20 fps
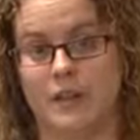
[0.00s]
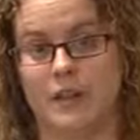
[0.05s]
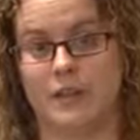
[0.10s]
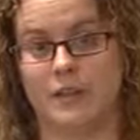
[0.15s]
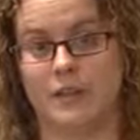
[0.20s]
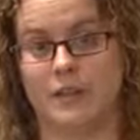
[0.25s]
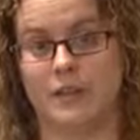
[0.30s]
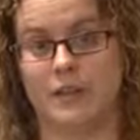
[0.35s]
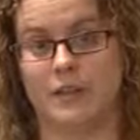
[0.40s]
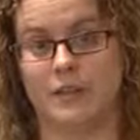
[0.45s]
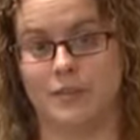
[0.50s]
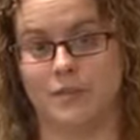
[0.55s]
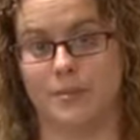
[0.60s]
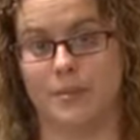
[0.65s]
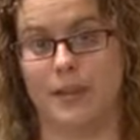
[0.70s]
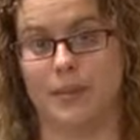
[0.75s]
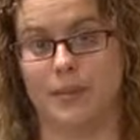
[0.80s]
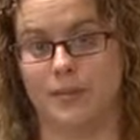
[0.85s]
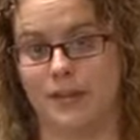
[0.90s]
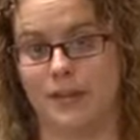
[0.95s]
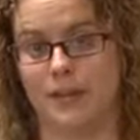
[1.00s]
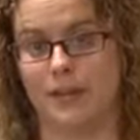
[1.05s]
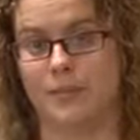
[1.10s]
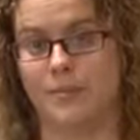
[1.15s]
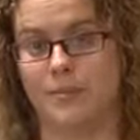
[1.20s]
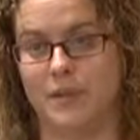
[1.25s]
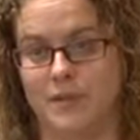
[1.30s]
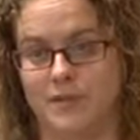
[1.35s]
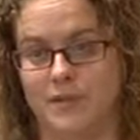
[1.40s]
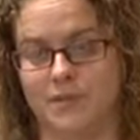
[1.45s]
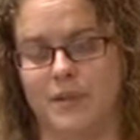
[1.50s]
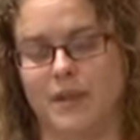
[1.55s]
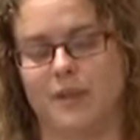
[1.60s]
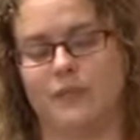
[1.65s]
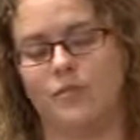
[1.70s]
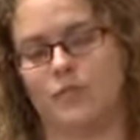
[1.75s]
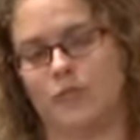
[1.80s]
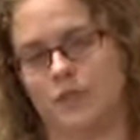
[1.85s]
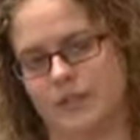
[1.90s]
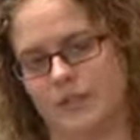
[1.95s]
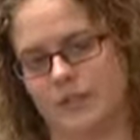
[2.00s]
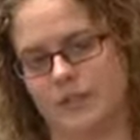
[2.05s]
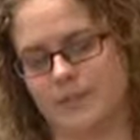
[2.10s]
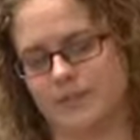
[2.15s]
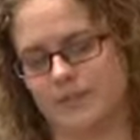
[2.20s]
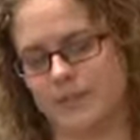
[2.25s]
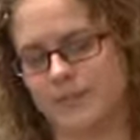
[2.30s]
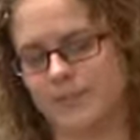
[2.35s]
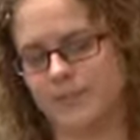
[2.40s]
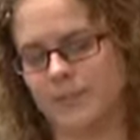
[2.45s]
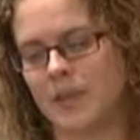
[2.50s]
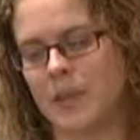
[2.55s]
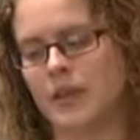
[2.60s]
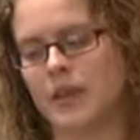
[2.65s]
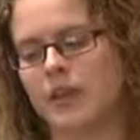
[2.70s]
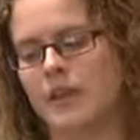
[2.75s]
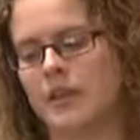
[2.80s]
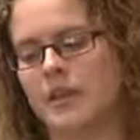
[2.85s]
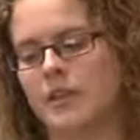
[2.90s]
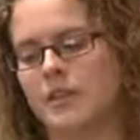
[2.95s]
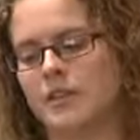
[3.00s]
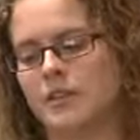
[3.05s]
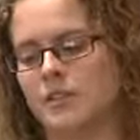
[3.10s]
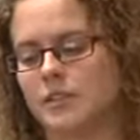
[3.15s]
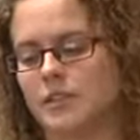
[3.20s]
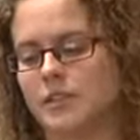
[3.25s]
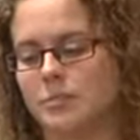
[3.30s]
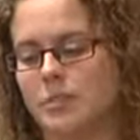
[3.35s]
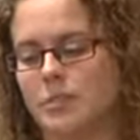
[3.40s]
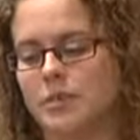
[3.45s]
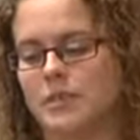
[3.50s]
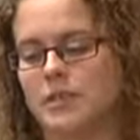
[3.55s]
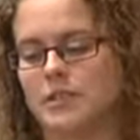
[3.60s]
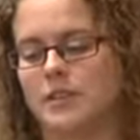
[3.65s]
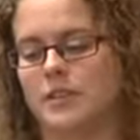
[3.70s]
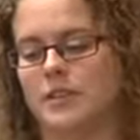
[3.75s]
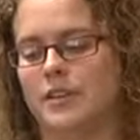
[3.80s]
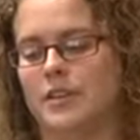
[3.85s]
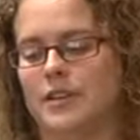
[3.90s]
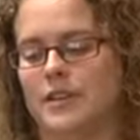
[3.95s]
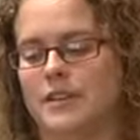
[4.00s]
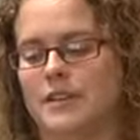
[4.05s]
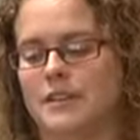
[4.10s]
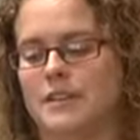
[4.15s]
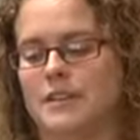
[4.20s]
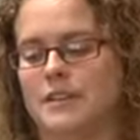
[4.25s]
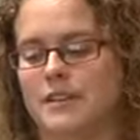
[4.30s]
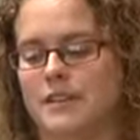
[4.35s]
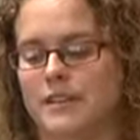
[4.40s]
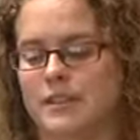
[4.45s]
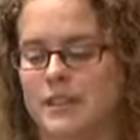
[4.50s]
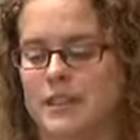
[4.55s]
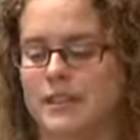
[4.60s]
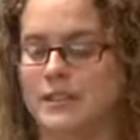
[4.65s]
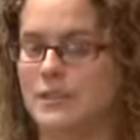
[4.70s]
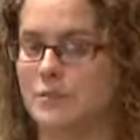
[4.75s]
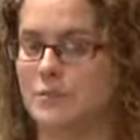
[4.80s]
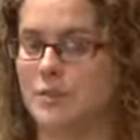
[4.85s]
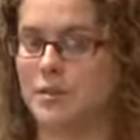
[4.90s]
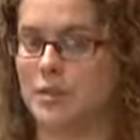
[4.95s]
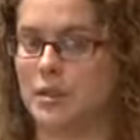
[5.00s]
in an administrative context. So it's important to note that this is the intent of the